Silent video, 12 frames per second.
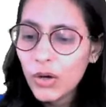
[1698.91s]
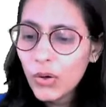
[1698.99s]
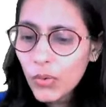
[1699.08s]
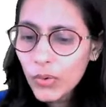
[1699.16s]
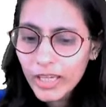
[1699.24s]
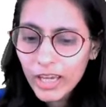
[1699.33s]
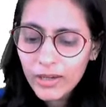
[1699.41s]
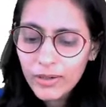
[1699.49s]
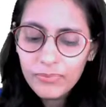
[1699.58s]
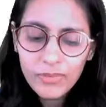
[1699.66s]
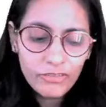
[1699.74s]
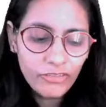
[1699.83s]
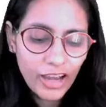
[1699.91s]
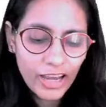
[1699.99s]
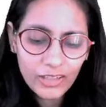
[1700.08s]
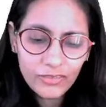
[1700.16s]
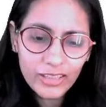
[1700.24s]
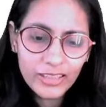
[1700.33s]
Okay,
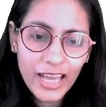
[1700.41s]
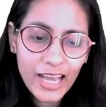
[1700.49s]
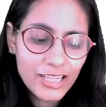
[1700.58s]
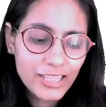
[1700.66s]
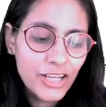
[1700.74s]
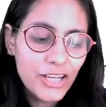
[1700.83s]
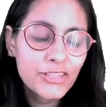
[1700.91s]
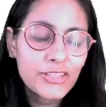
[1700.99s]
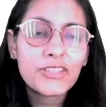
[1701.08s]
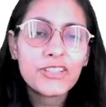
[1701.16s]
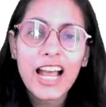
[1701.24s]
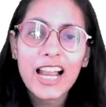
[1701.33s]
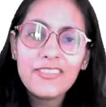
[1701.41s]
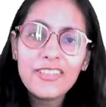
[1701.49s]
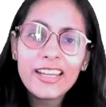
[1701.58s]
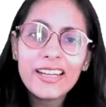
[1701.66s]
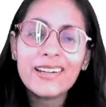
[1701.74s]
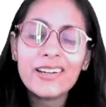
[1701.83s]
fine with that. So shall
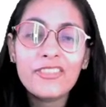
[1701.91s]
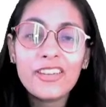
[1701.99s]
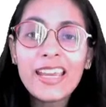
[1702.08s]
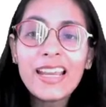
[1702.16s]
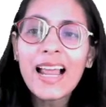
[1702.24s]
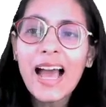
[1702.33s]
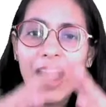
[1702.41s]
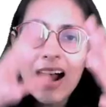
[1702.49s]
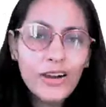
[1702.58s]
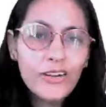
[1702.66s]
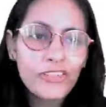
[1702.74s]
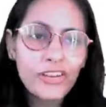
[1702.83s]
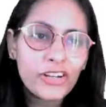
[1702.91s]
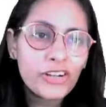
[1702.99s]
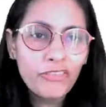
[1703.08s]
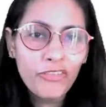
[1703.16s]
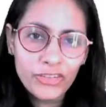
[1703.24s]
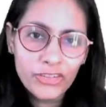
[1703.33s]
we reveal our
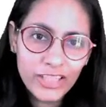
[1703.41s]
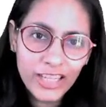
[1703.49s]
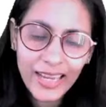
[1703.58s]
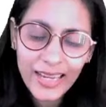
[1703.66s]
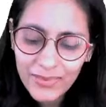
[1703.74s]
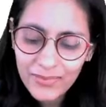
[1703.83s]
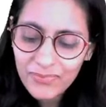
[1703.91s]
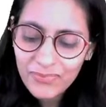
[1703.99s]
winner for today?